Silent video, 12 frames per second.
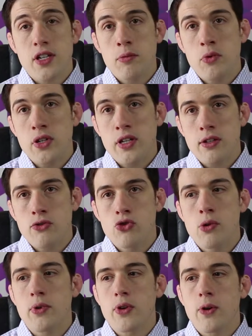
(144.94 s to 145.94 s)
community
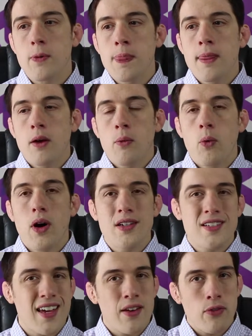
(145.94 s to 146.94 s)
contributor
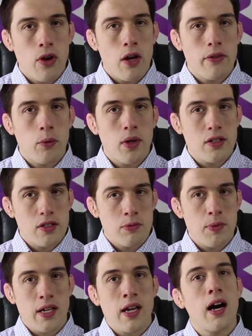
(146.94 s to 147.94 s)
wanted to get involved and wanted to
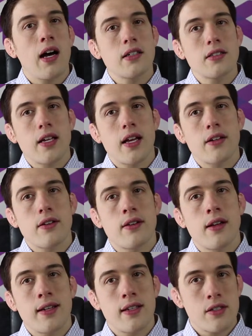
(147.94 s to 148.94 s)
submit content
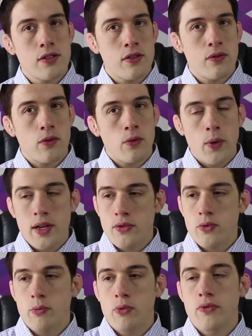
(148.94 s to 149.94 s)
and ideas and
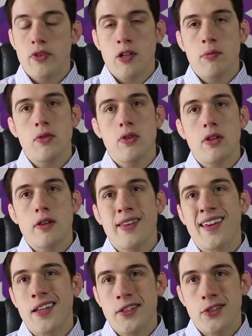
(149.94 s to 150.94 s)
ways to improve the community,
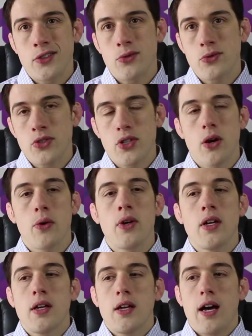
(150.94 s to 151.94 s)
they could do so.
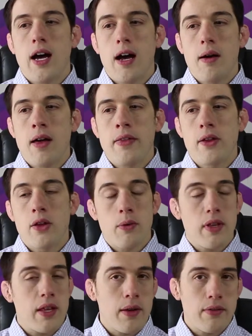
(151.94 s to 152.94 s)
And the only
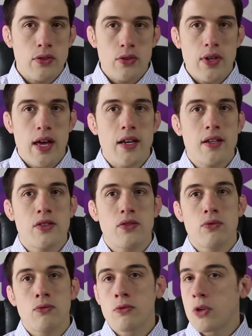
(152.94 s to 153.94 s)
way they'd have to do that
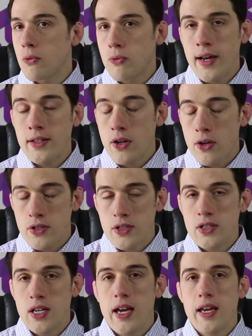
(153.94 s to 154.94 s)
is write to
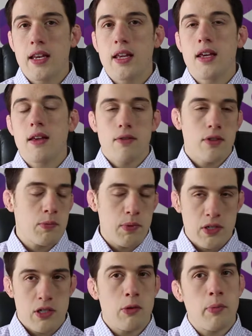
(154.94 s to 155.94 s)
OurSociety,
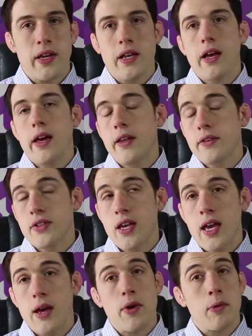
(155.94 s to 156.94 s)
especially in the beta, and say,
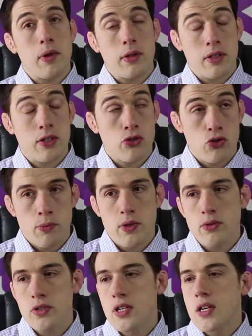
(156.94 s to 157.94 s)
hey, I want to be able to
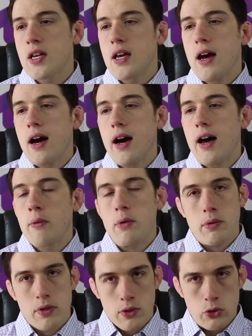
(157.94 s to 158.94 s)
contribute. And
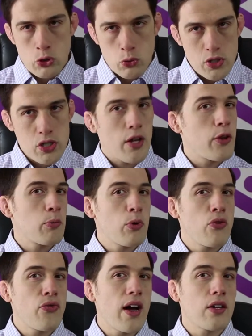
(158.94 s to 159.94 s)
we could switch it on their
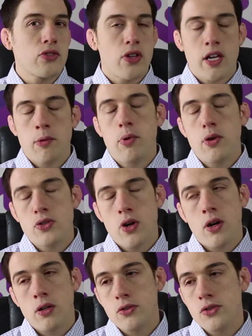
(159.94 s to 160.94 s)
profile so they could post
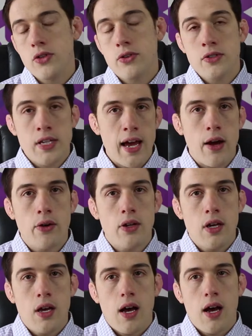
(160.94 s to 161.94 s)
articles to their town
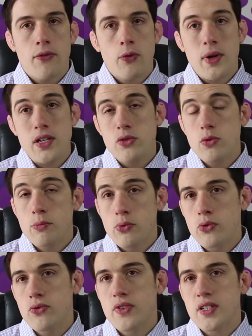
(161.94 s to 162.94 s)
for ways to
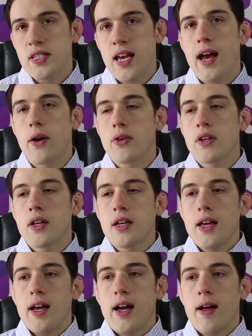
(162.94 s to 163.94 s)
improve the town.
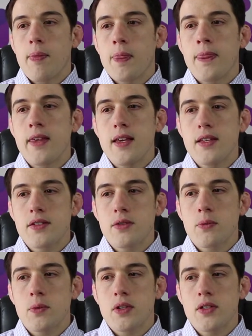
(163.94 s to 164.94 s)

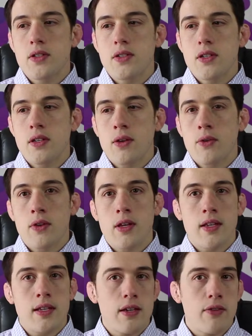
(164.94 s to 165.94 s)
This was
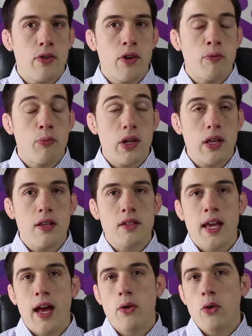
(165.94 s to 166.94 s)
the idea of bringing the
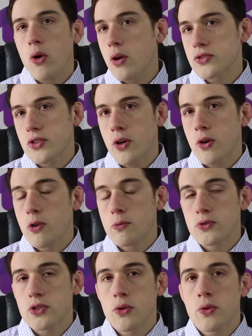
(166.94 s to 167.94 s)
town hall to
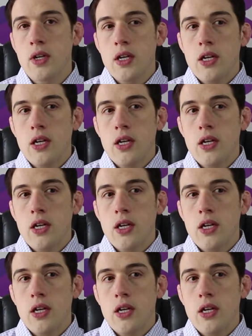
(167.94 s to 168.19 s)
home. So